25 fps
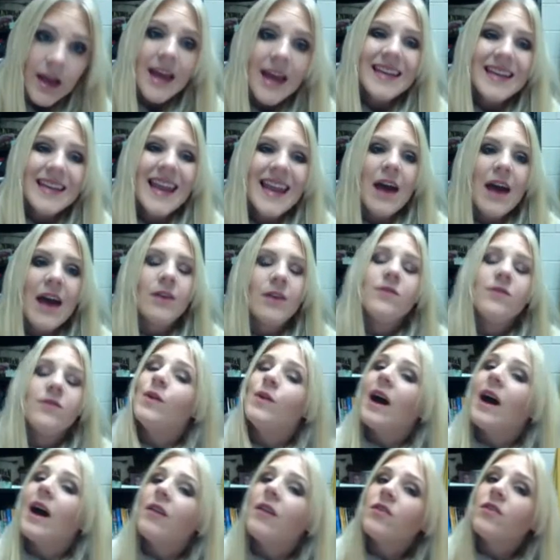Now if you
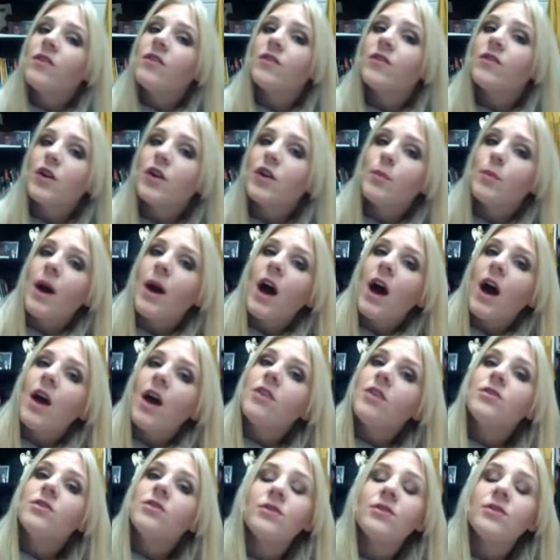have a verb
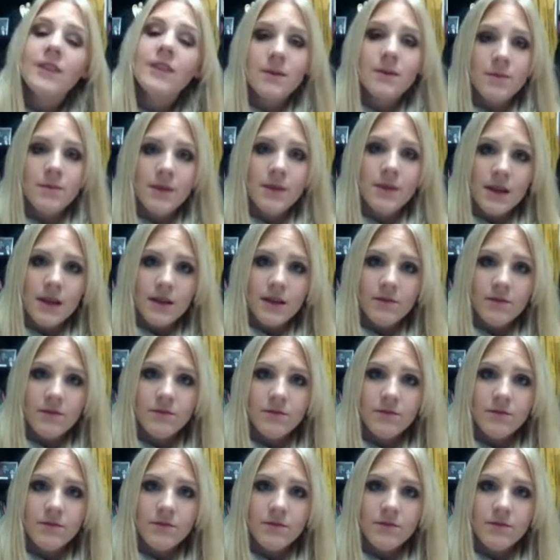other than be,